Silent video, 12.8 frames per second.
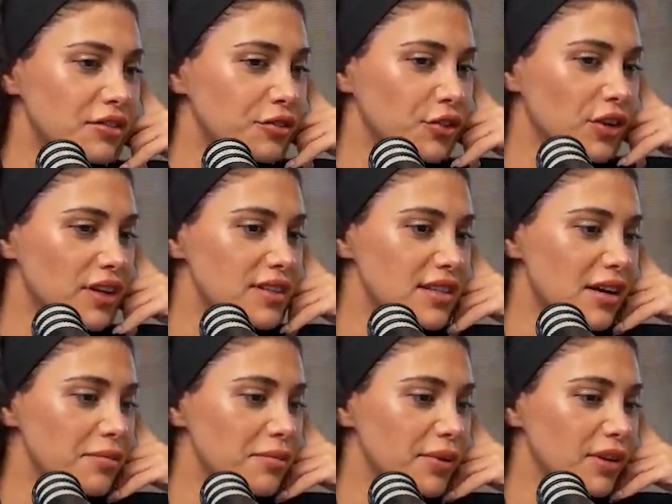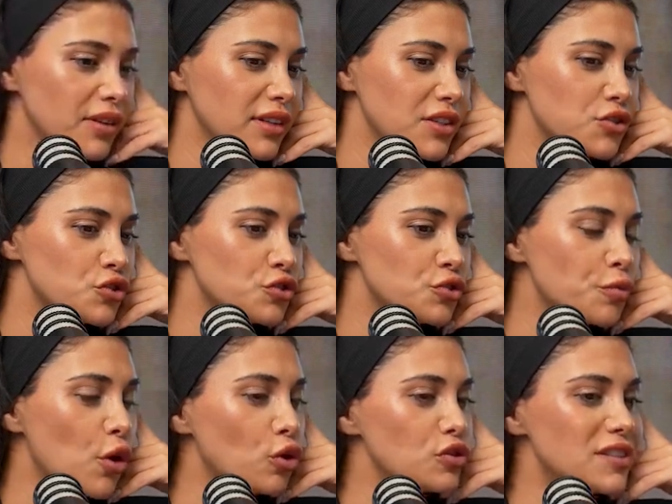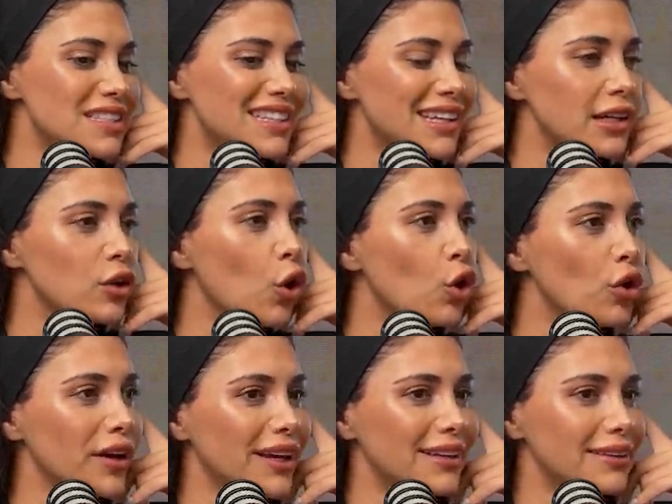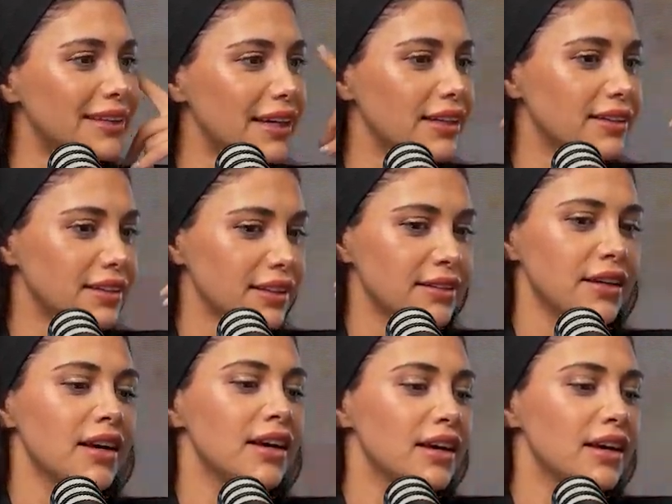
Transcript: for example, the small skill orientated